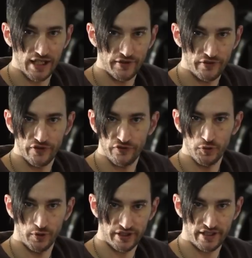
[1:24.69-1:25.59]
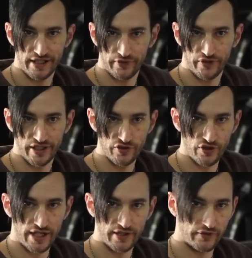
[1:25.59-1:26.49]
This is if you want to connect
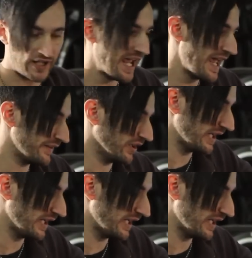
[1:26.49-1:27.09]
CDJs and